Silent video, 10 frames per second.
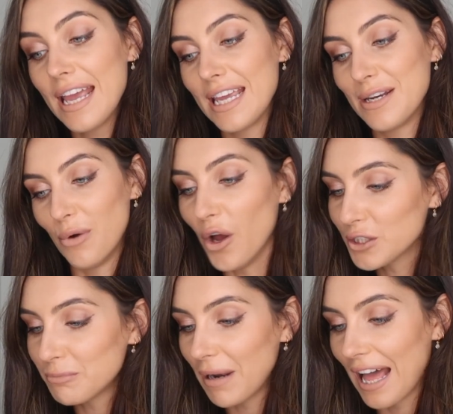in
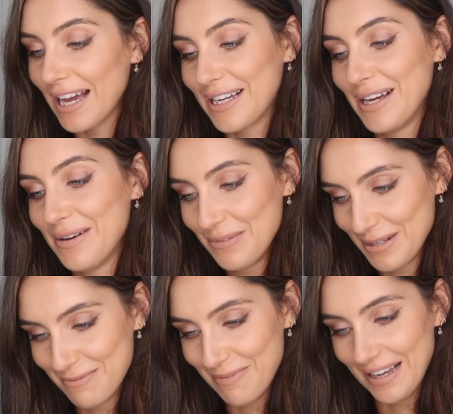Wash Black
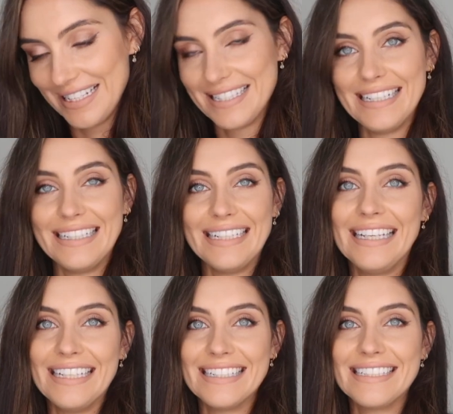with Busted
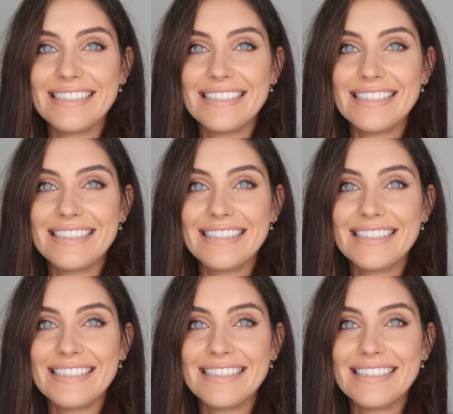Knees.